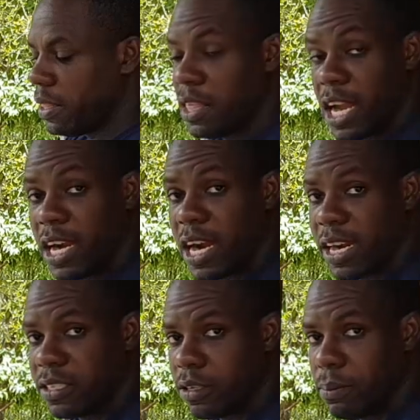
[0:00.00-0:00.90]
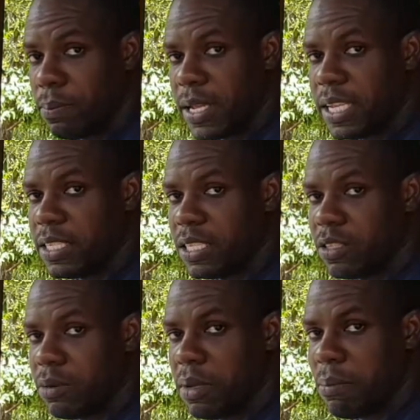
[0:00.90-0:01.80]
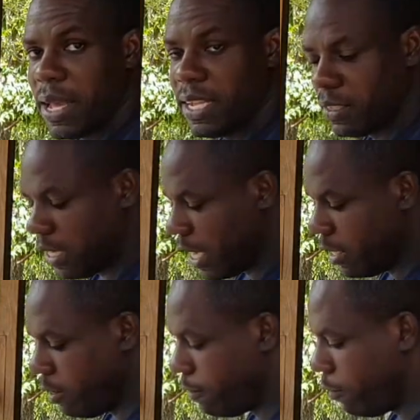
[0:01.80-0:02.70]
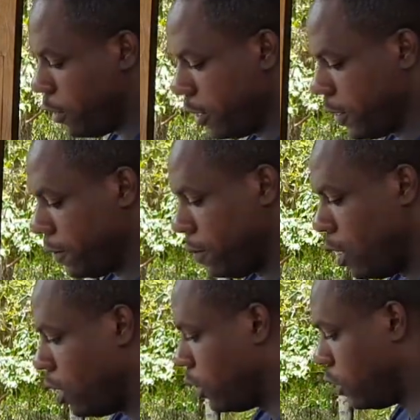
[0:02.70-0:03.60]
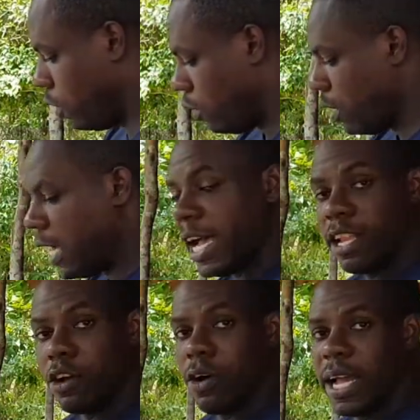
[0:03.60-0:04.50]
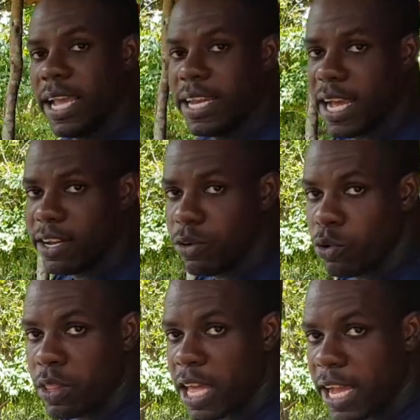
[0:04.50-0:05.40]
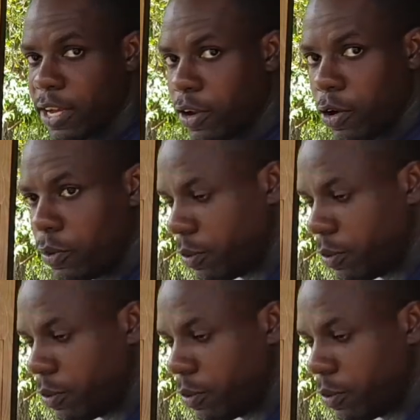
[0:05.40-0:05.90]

there are some places to be bent on the front. So I'll go ahead and do that now.